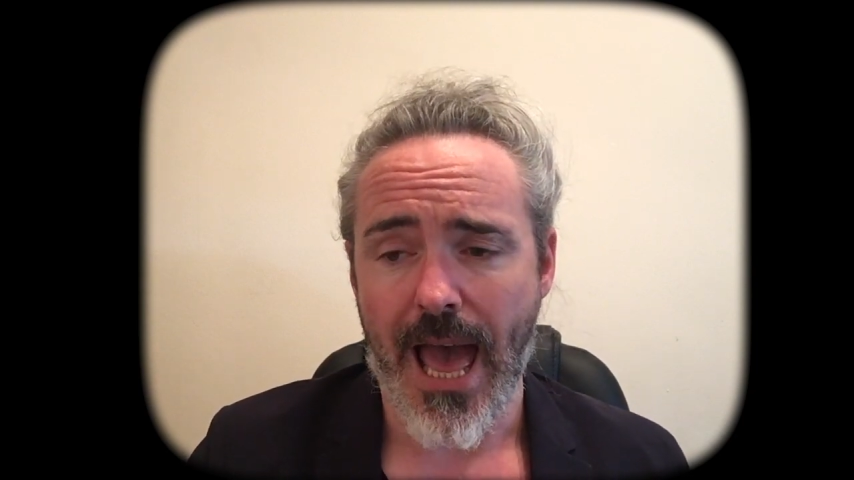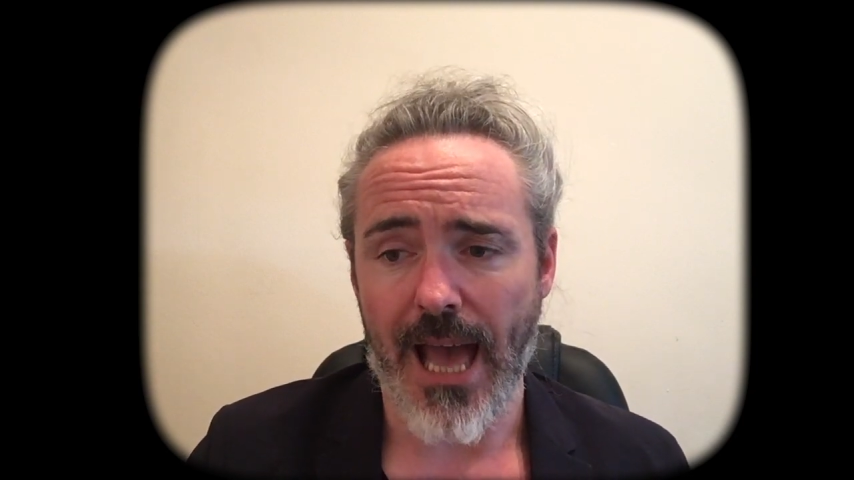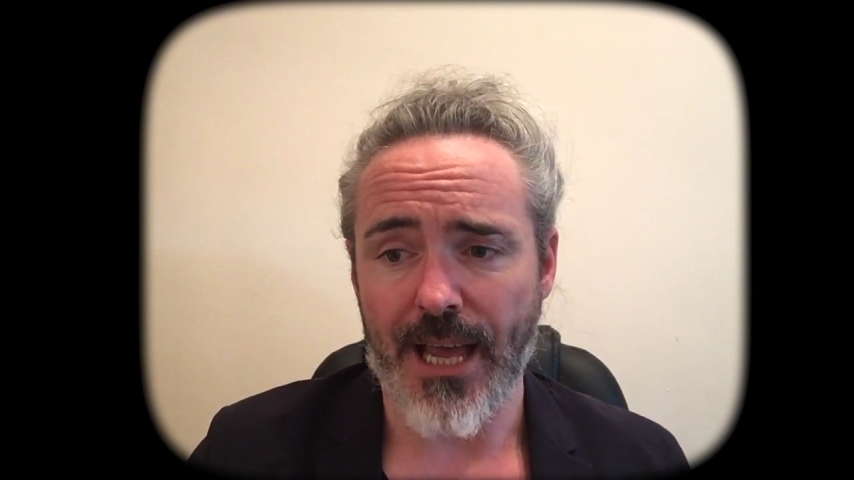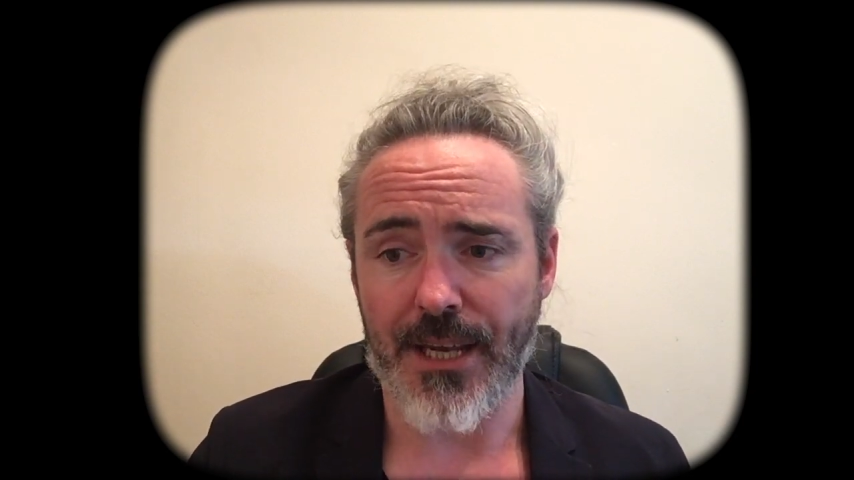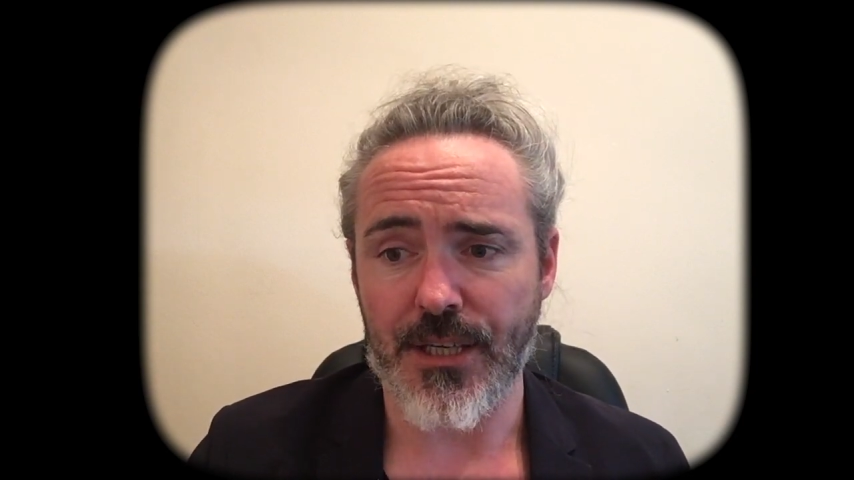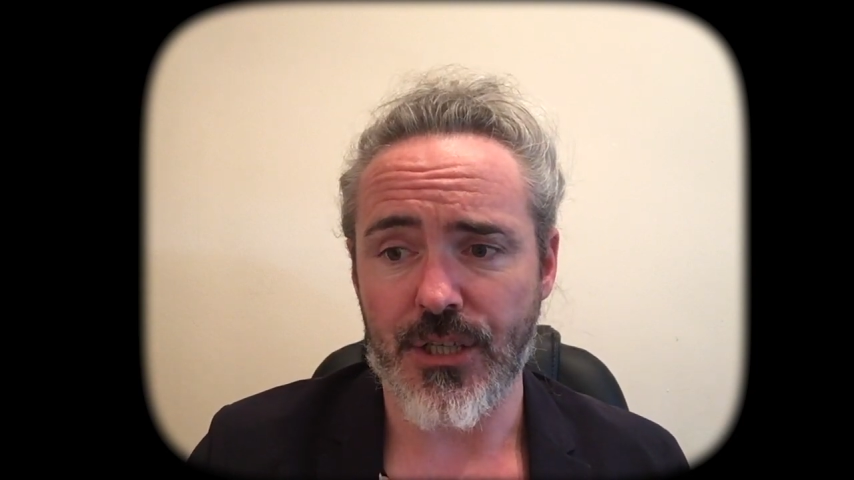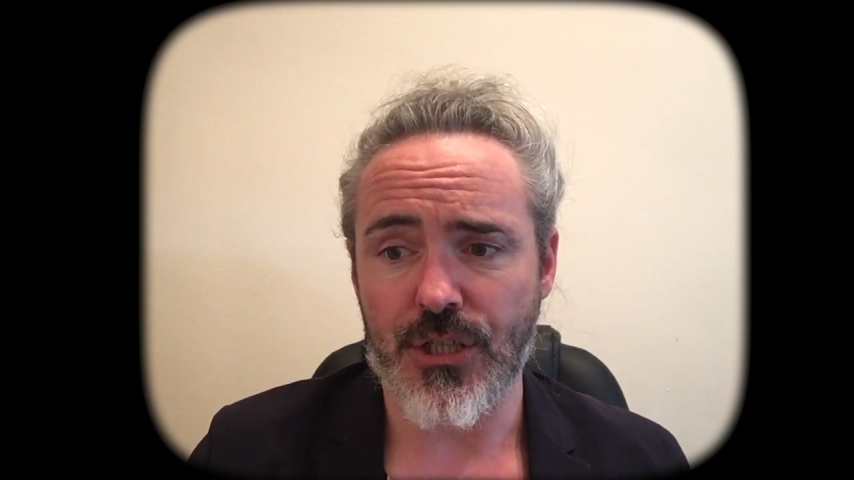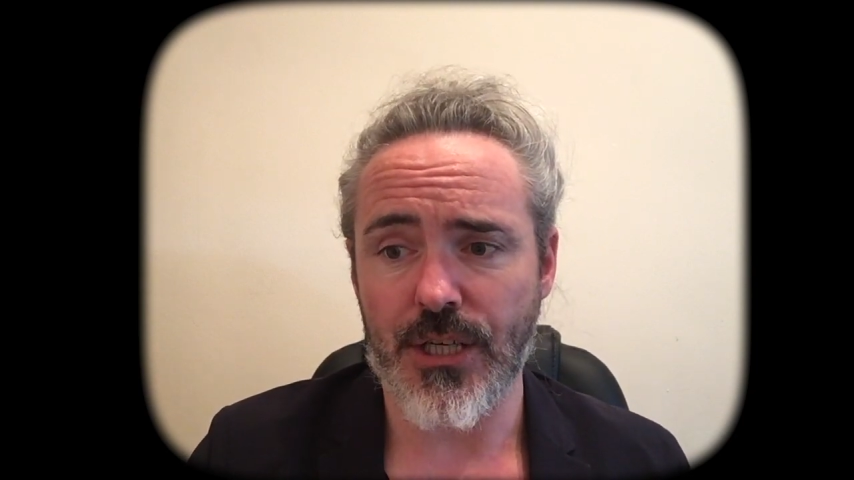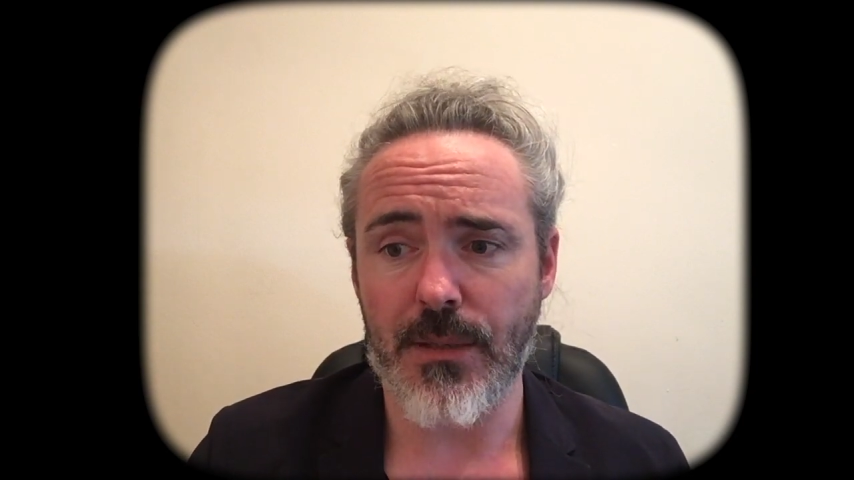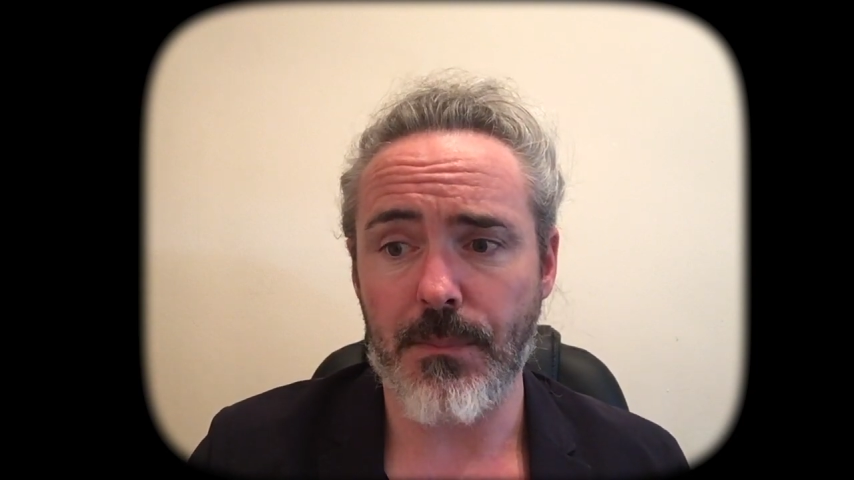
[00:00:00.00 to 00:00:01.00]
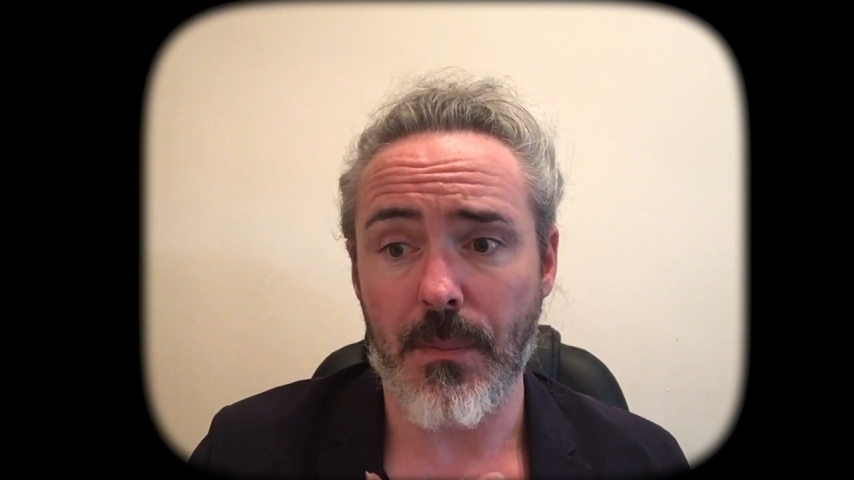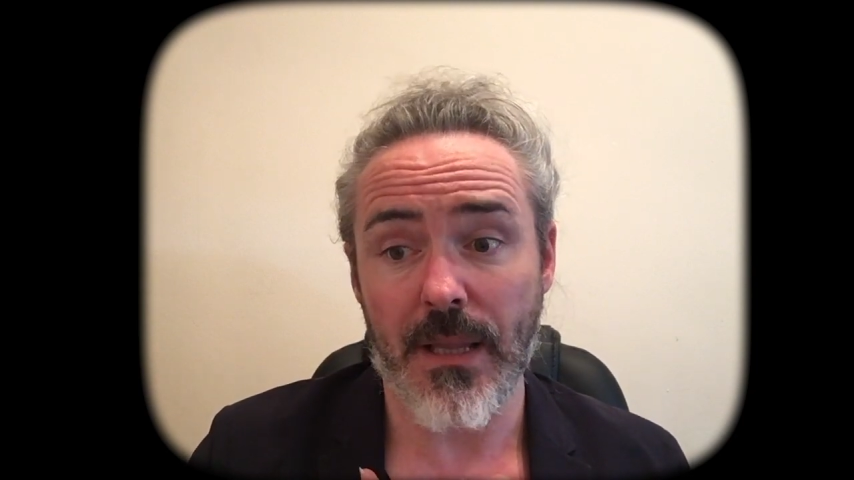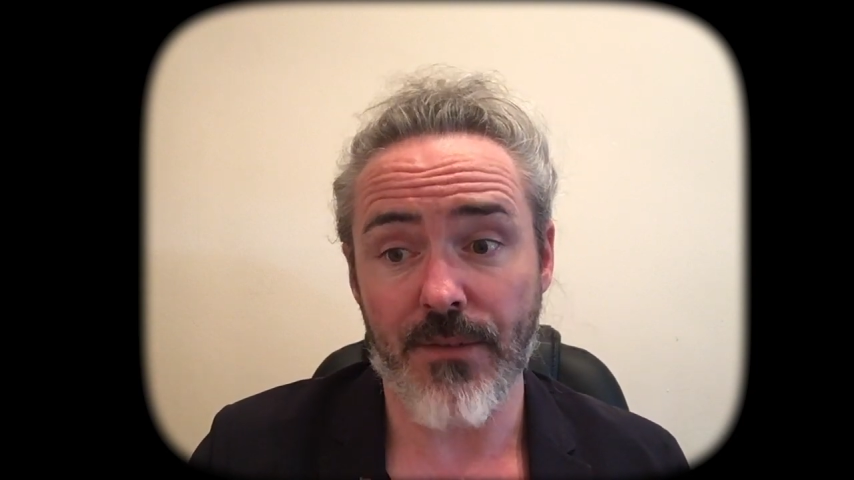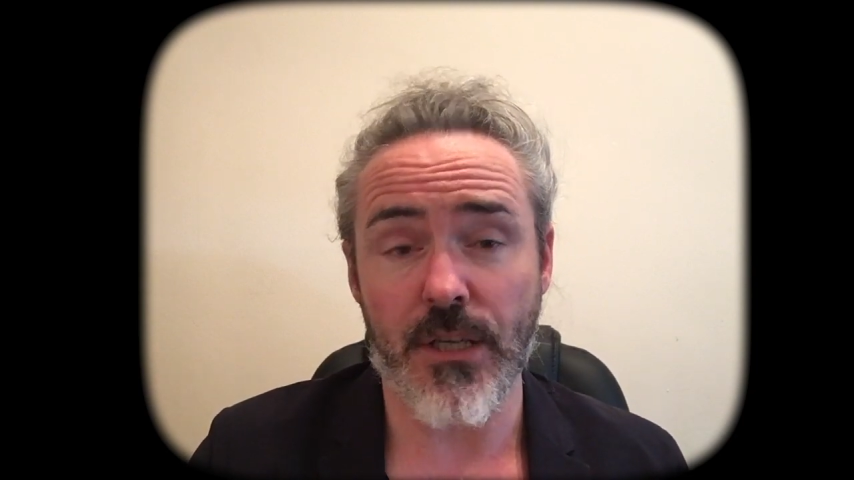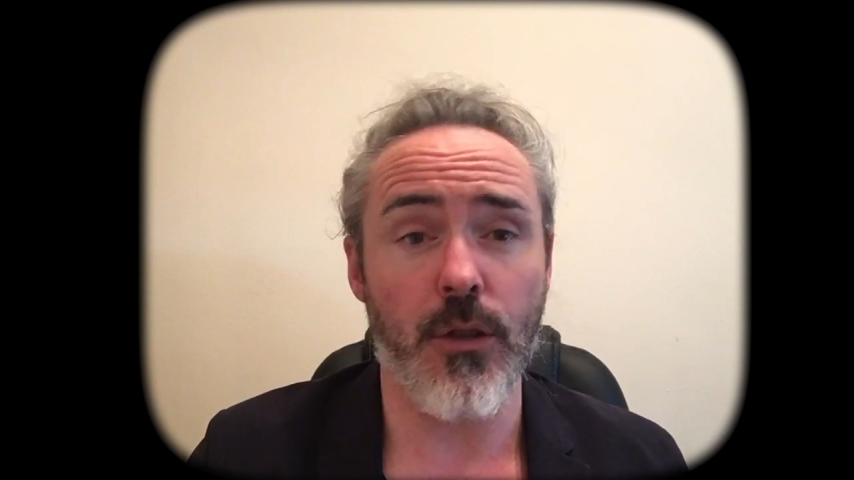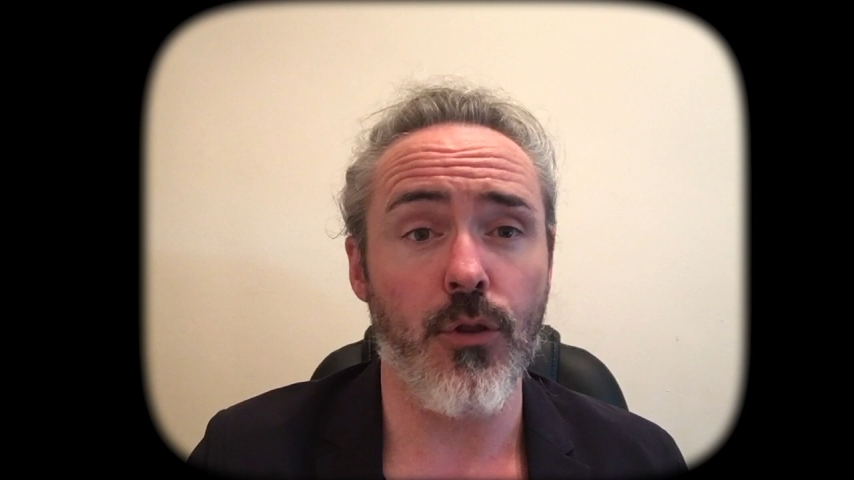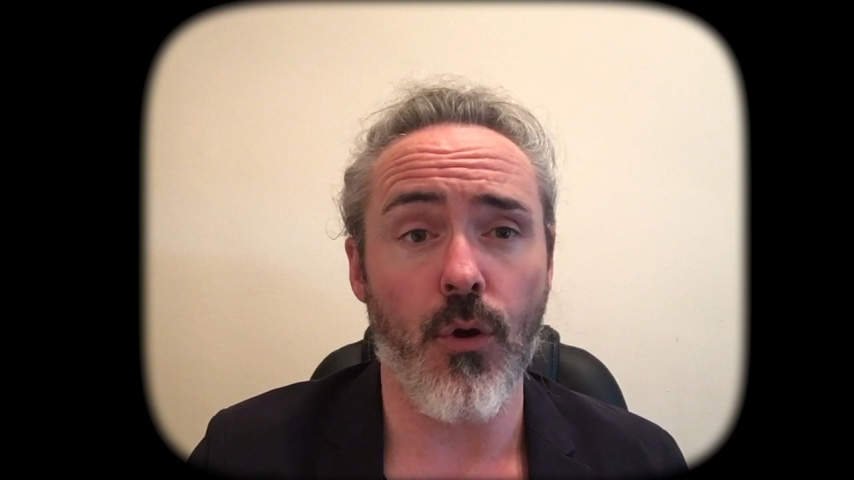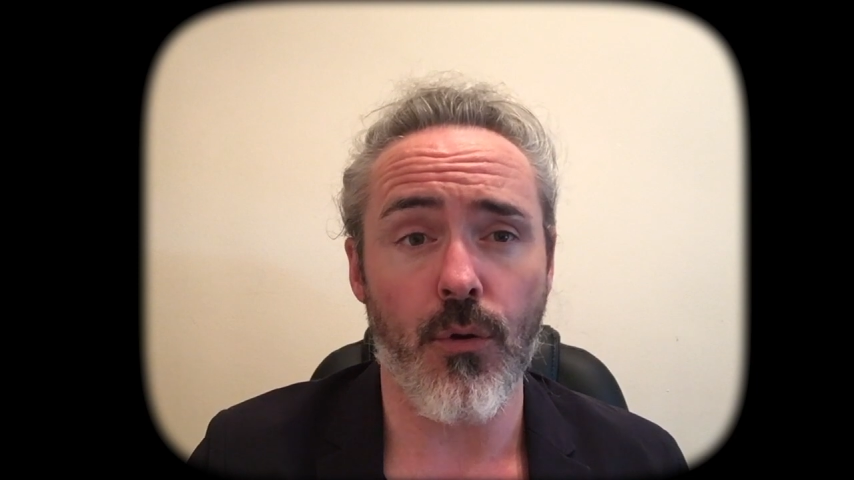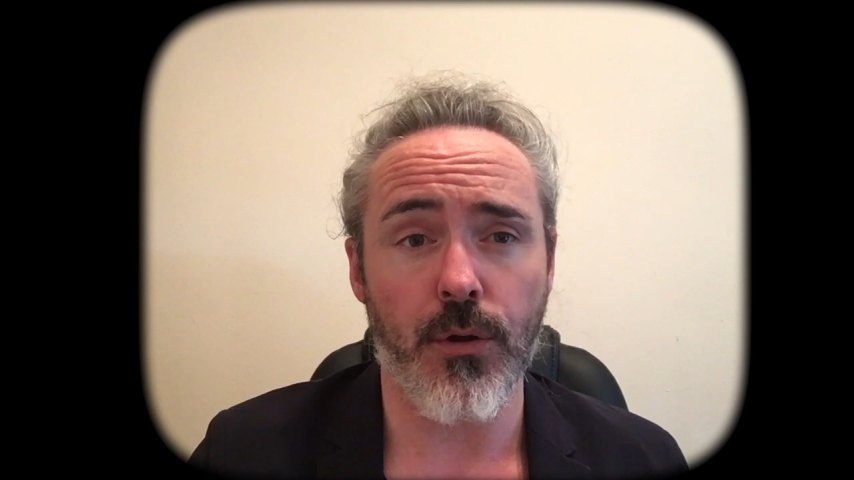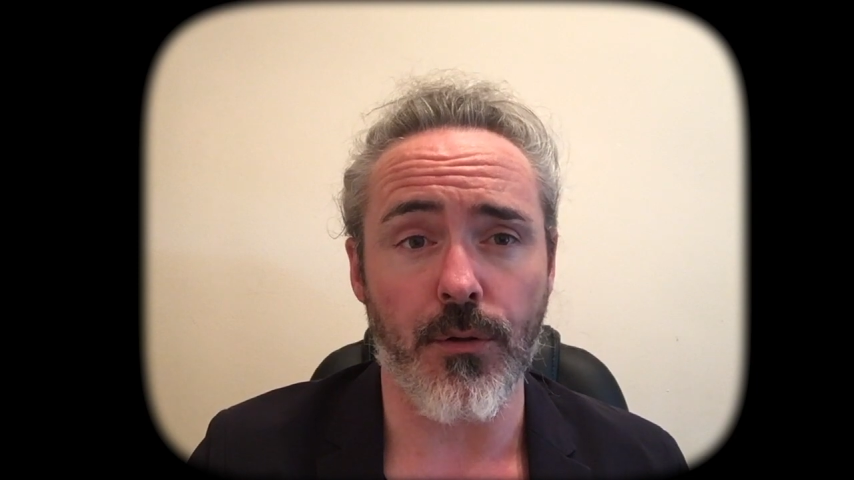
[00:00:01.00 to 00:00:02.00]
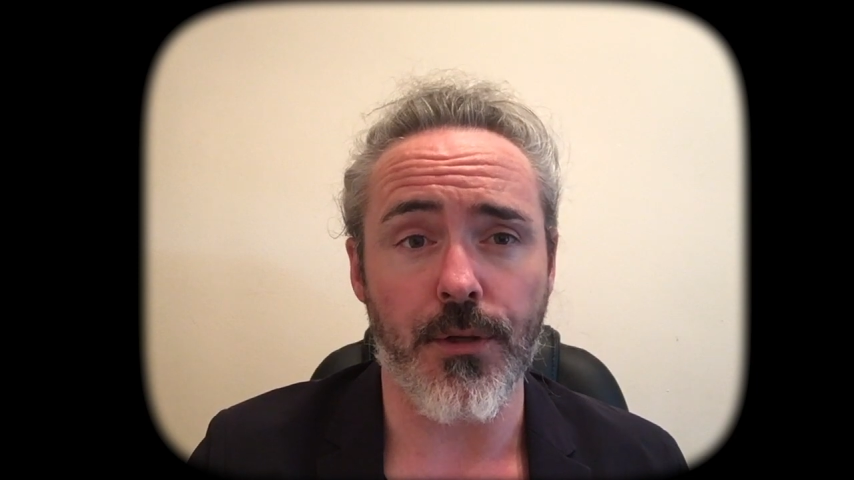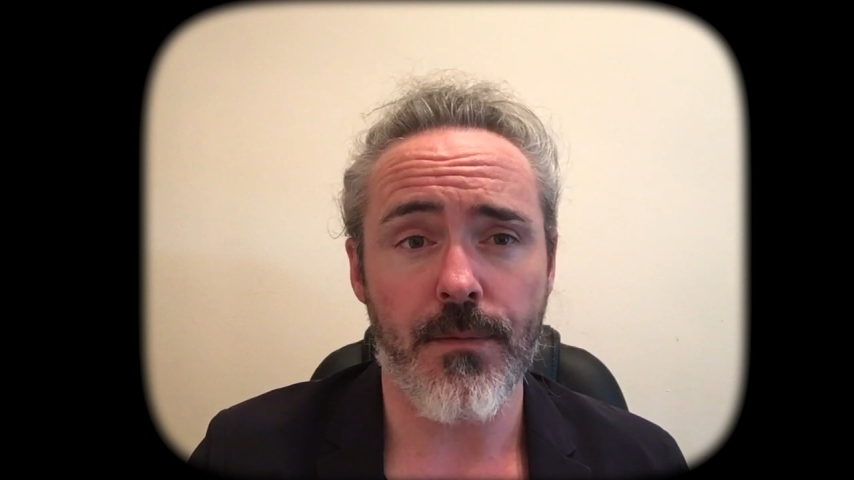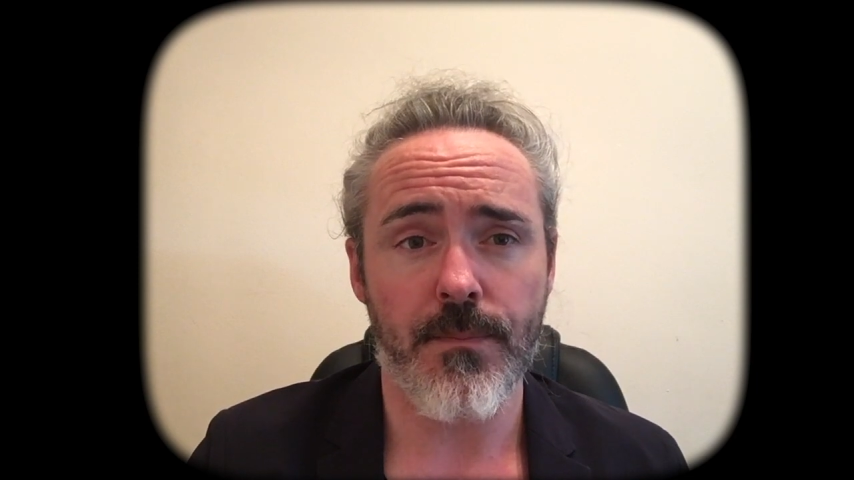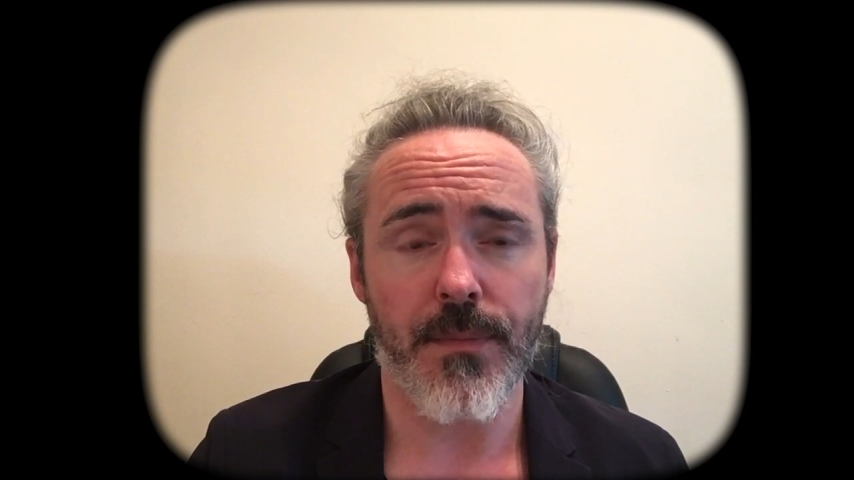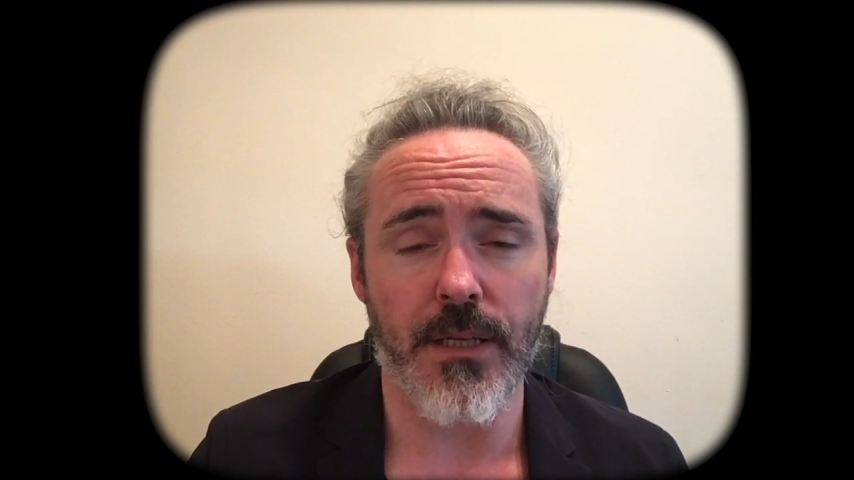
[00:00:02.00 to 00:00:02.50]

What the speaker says: and she lives in North London,